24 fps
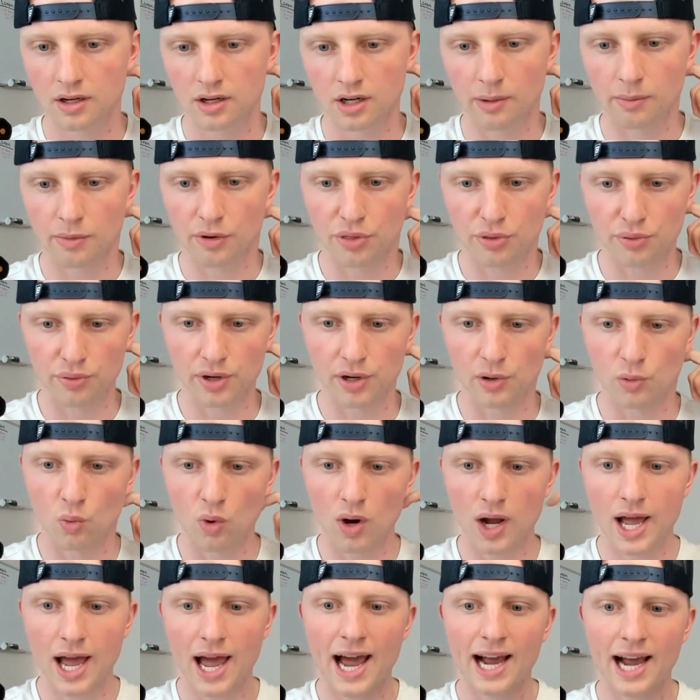Number 3,
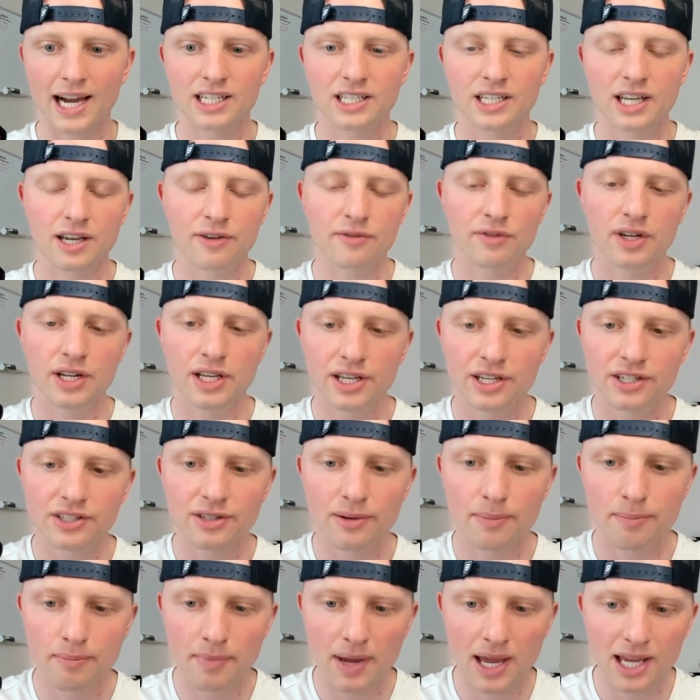what
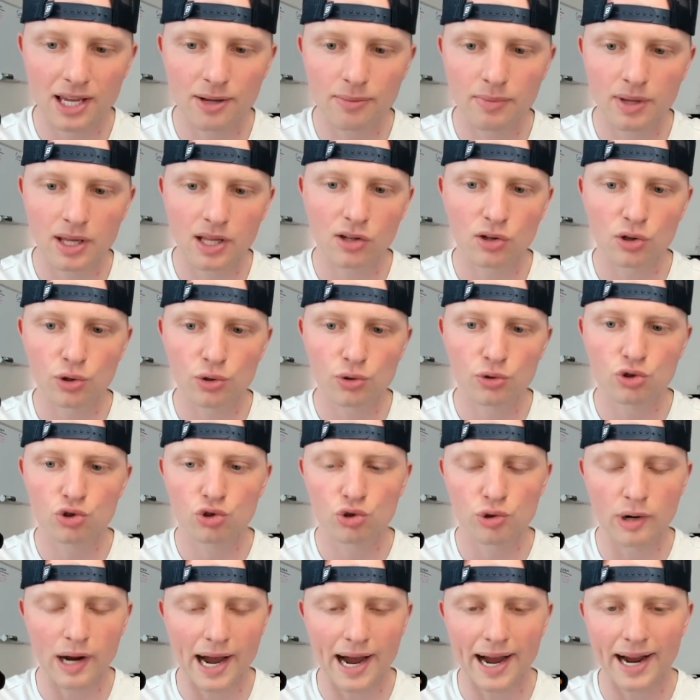activities make me lose
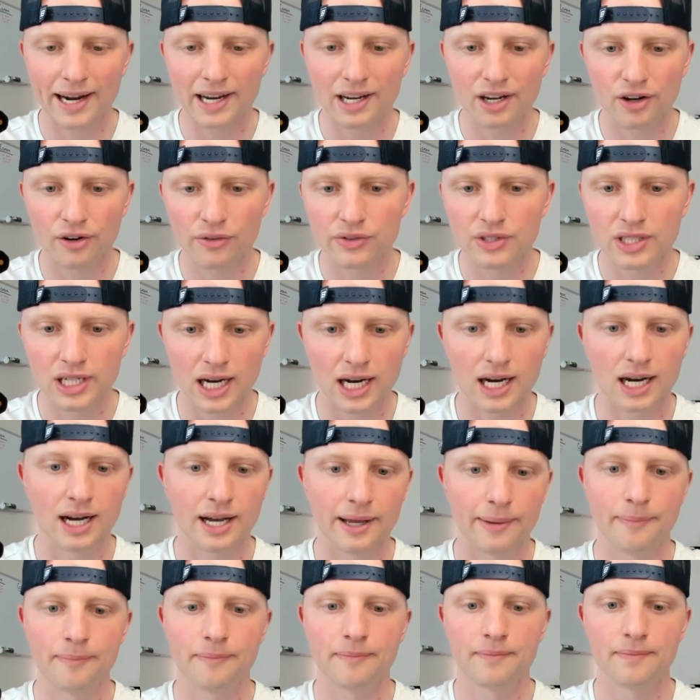track of
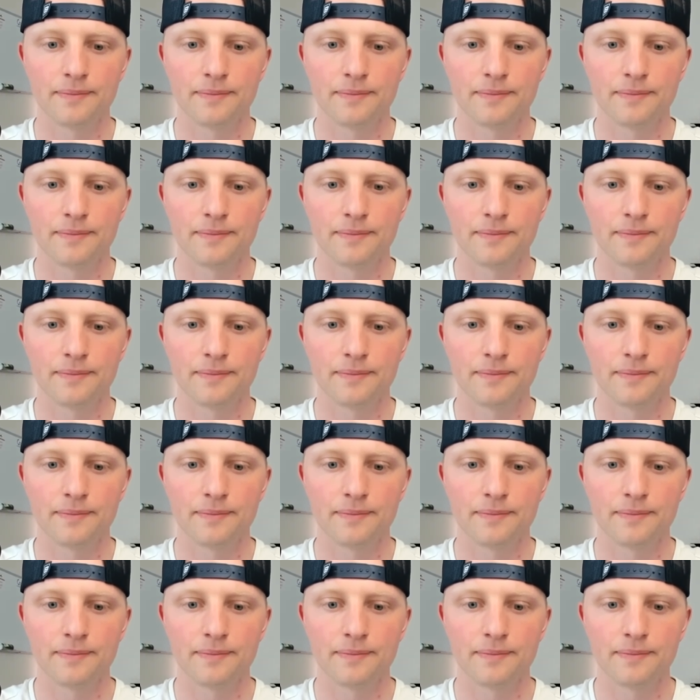time?